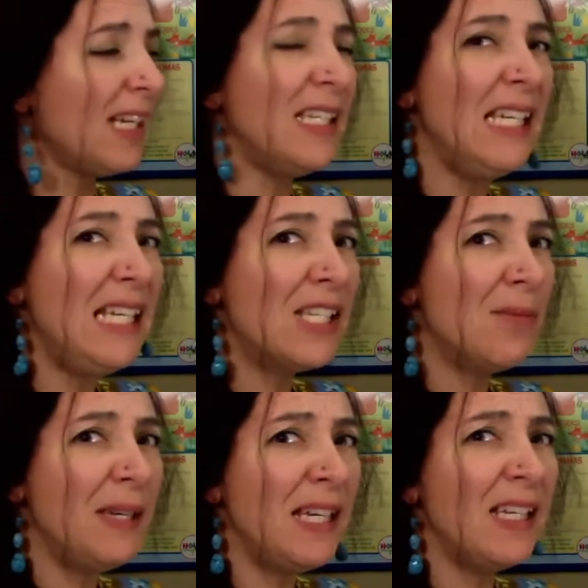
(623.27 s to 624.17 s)

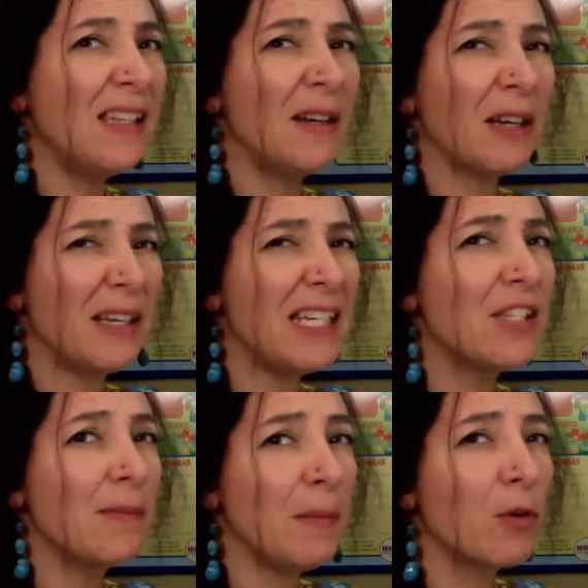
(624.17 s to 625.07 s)
there needs
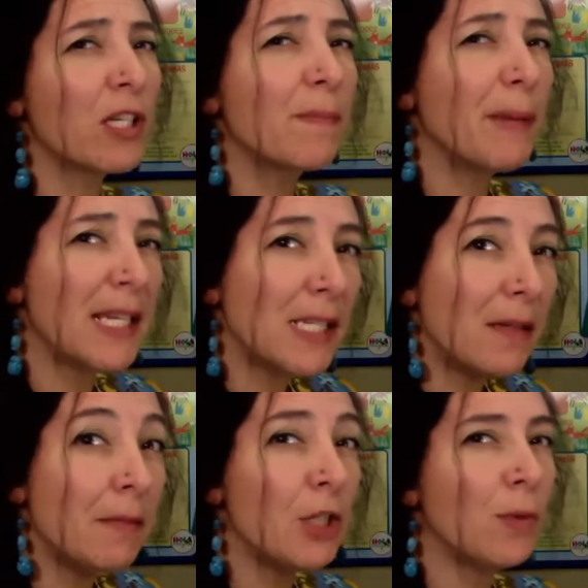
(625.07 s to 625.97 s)
to be more
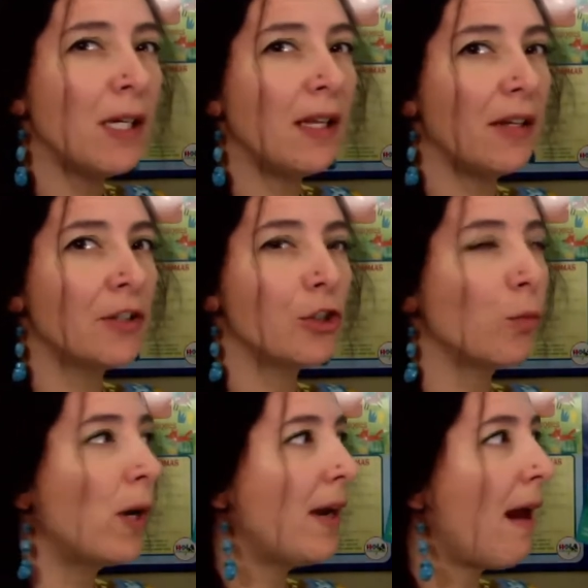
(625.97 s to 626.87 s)
spacing between letters or
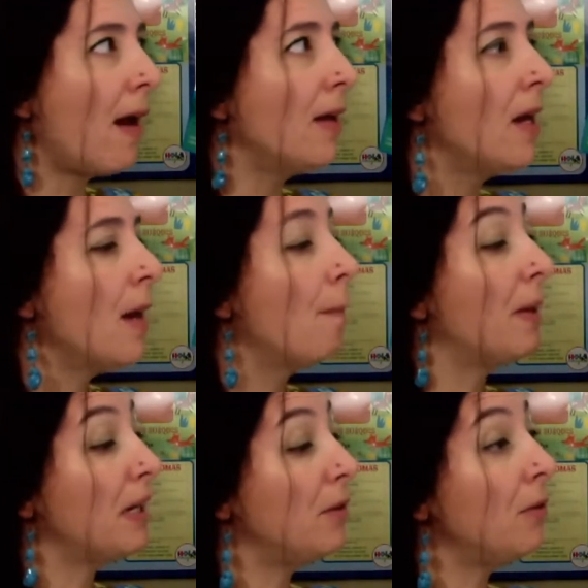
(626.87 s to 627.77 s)
whatnot. But
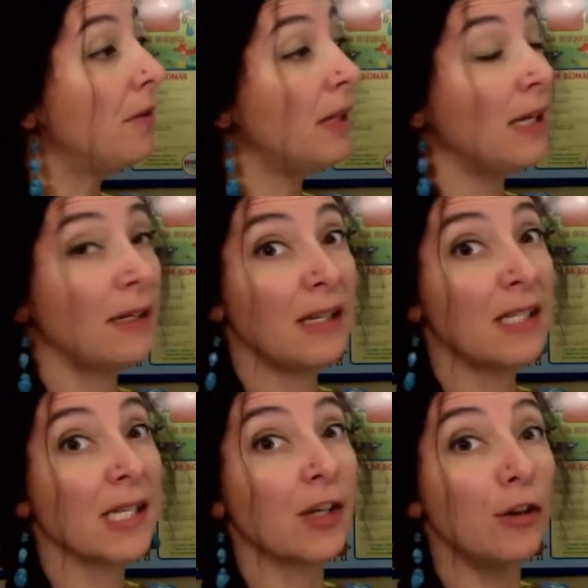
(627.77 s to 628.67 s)
I do think that
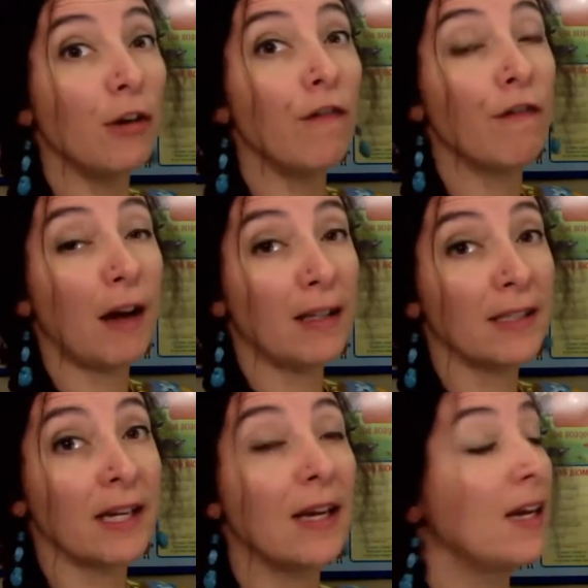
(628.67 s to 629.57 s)
it's a good
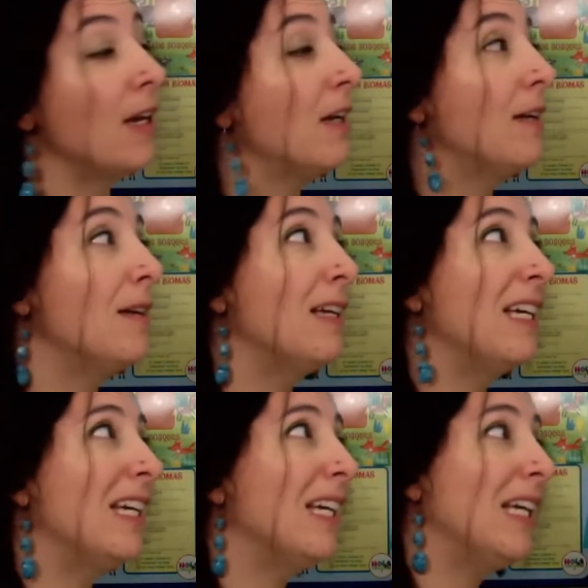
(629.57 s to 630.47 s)
font
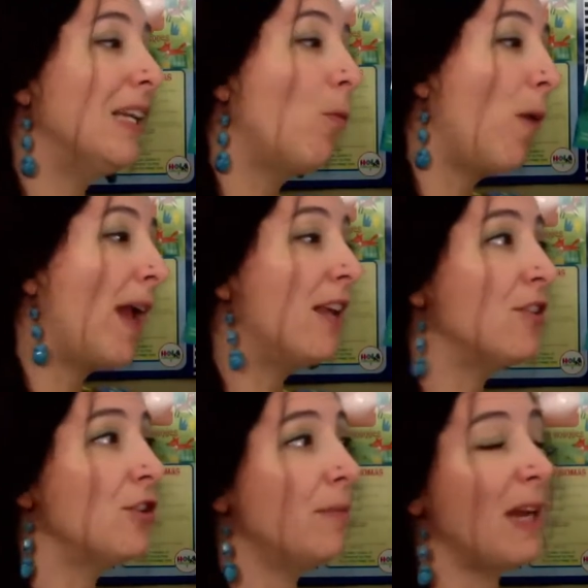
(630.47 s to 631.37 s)
in a way
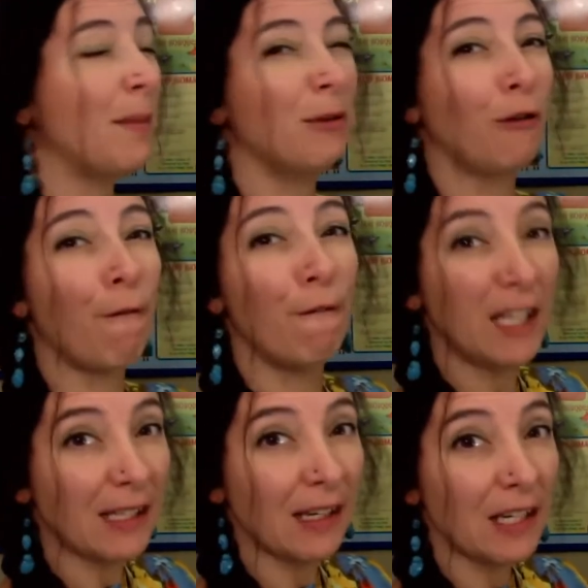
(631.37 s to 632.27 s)
to be able to fit
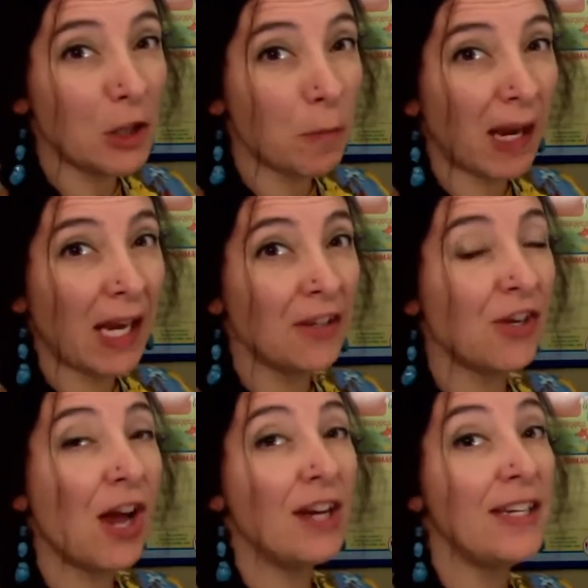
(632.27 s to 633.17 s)
in each page,
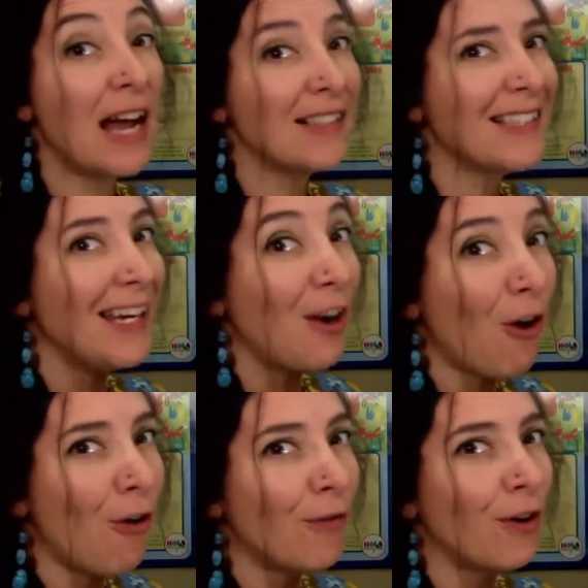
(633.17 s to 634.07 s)
not take
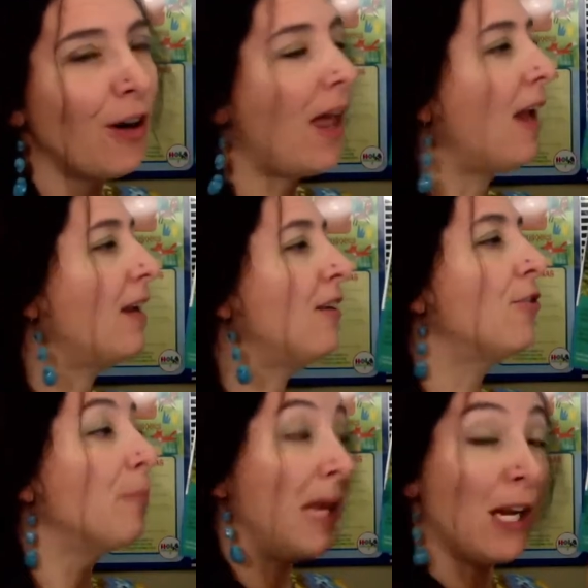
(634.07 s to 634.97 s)
over like your
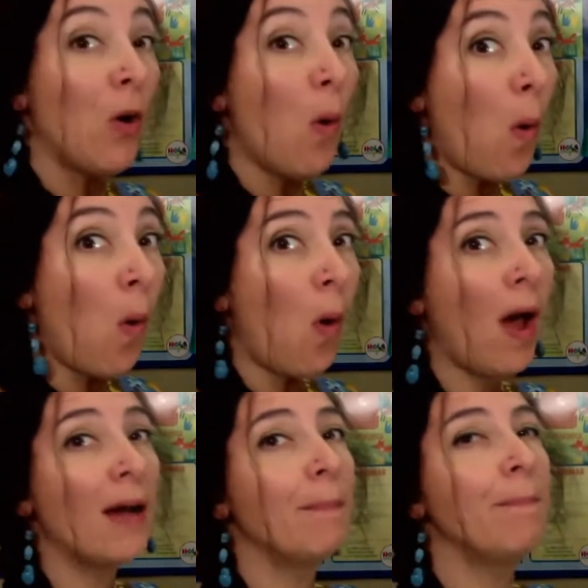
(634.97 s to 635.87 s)
main goal,
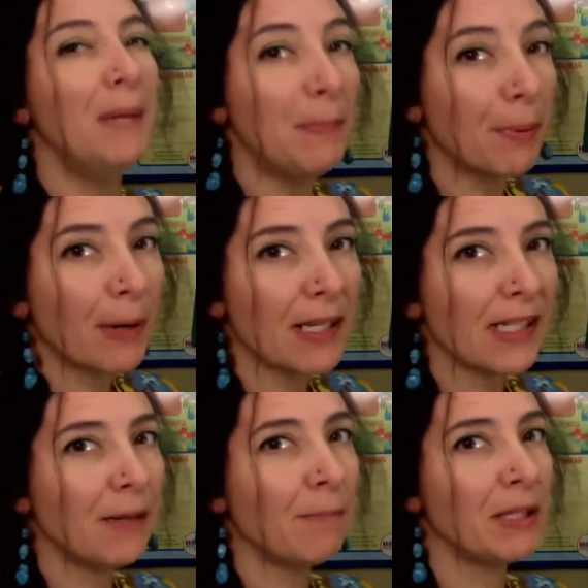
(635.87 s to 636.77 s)
be
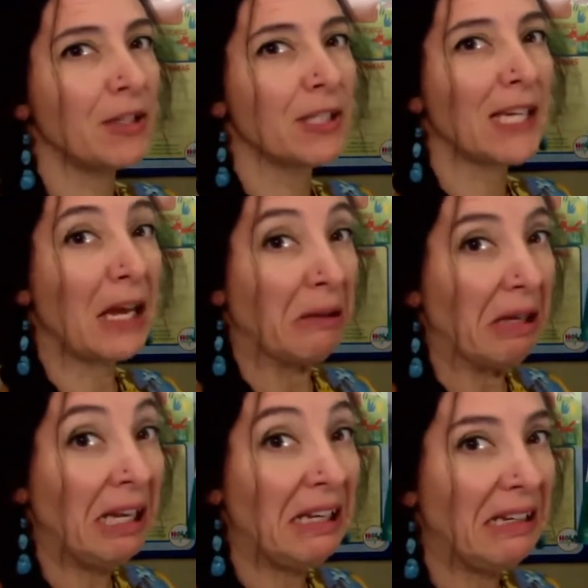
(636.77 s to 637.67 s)
present but just kind of
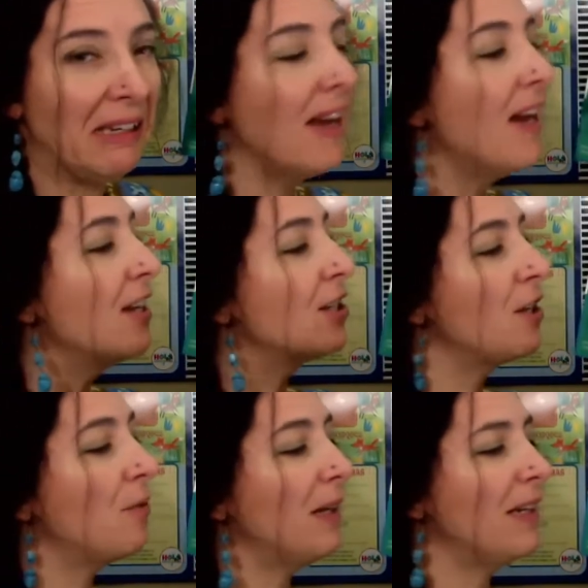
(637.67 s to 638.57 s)
hidden.
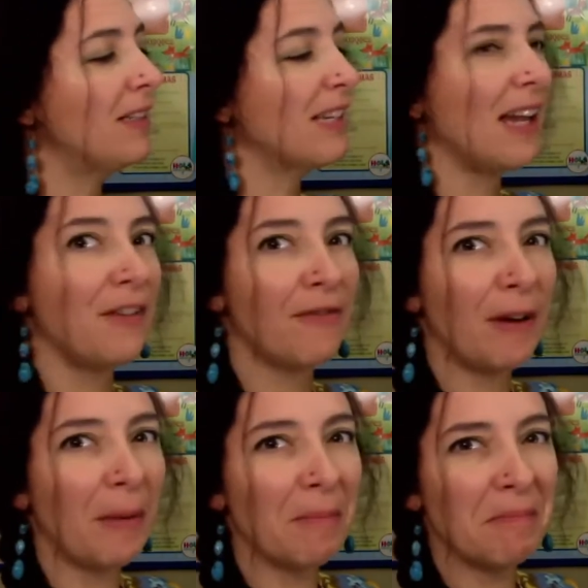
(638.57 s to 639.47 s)
So it's kind of
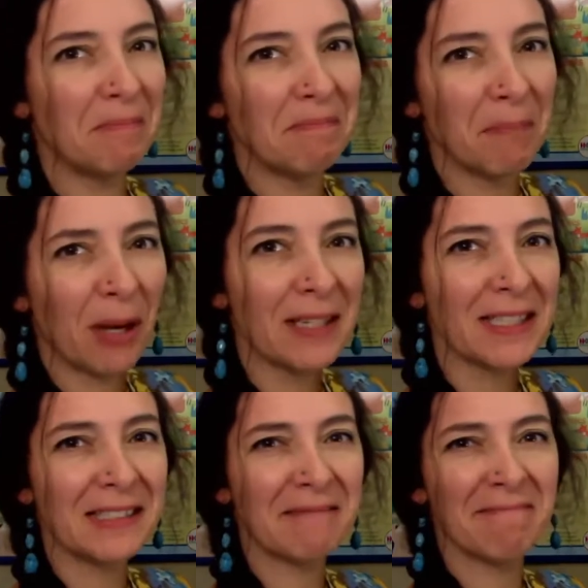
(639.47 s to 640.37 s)
a
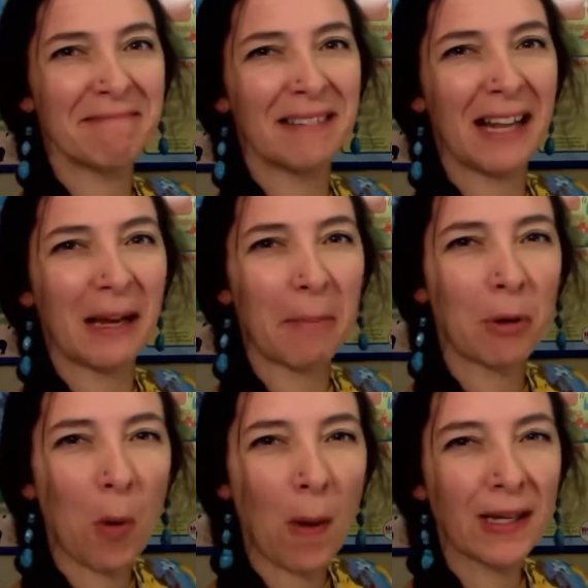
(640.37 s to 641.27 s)
plus, like a
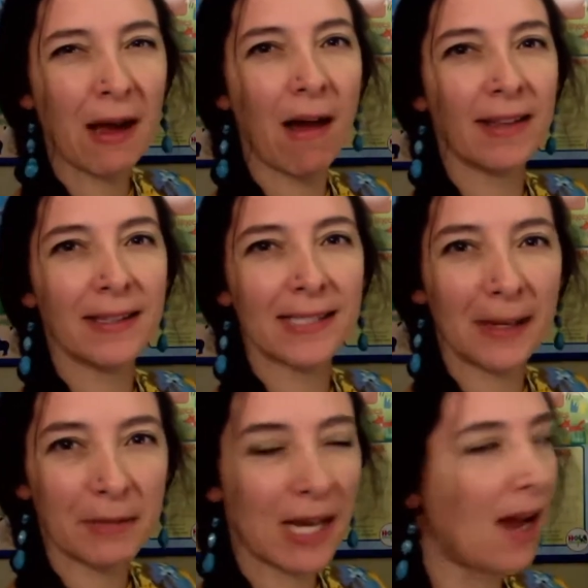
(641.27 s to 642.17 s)
pro and con at the
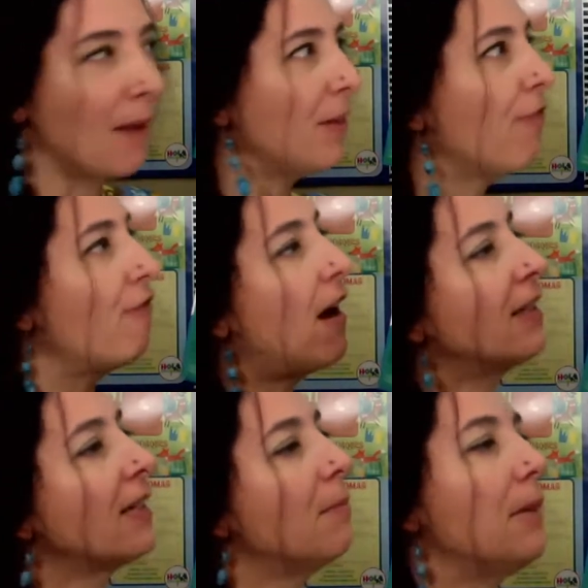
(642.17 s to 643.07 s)
same time. The
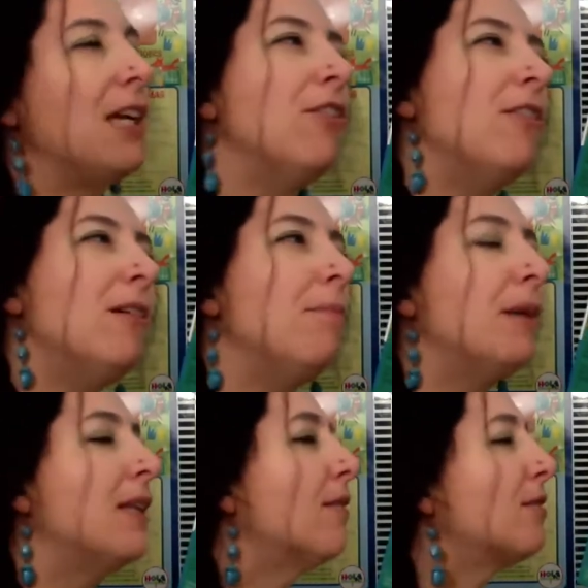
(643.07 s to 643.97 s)
font can be good
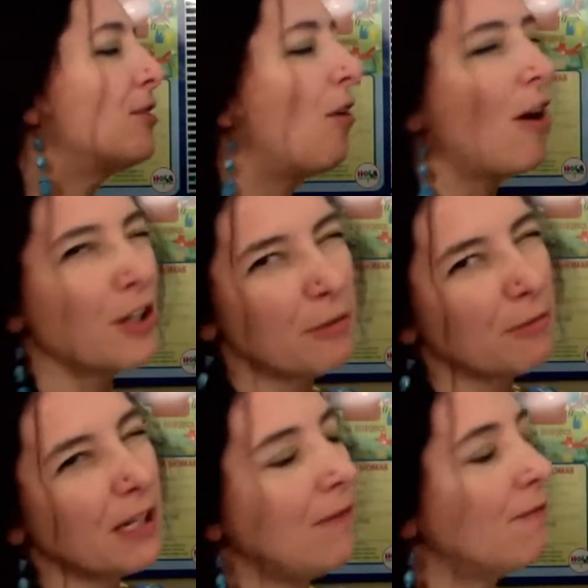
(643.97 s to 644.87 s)
but also hard to
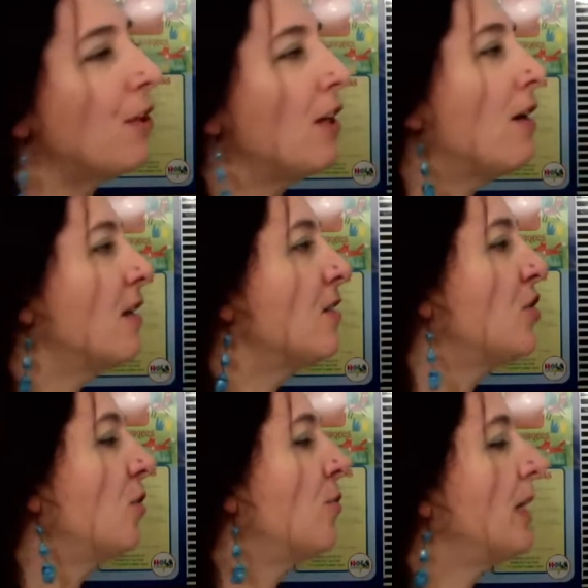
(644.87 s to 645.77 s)
read for young
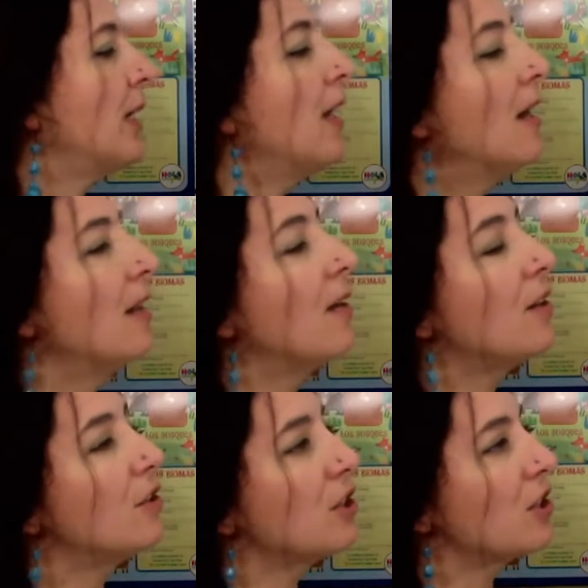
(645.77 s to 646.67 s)
children that
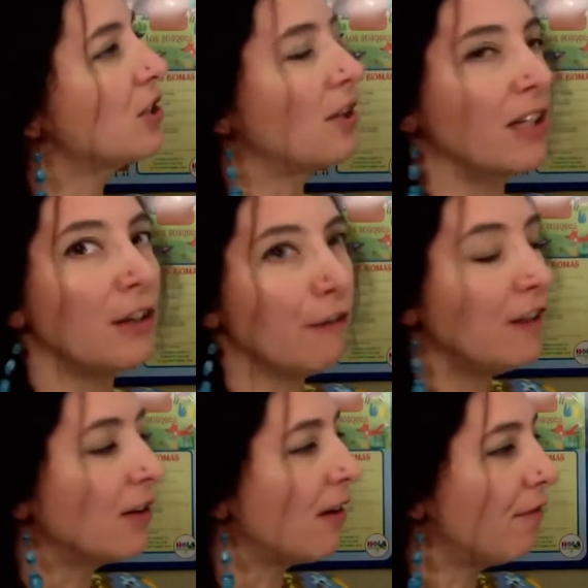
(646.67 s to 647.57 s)
are just starting to
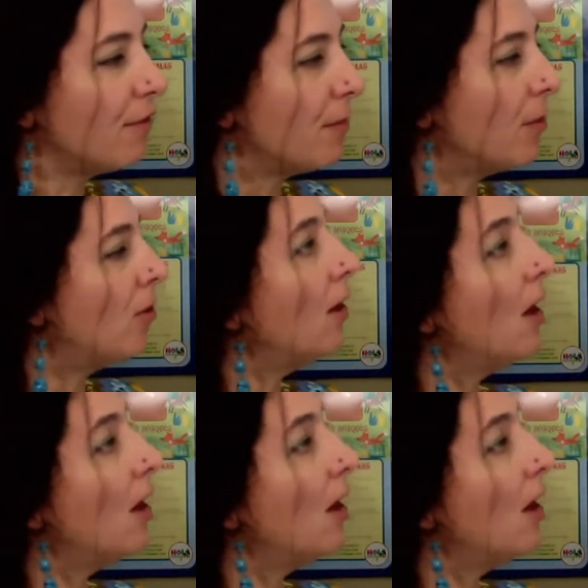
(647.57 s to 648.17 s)
feel comfortable.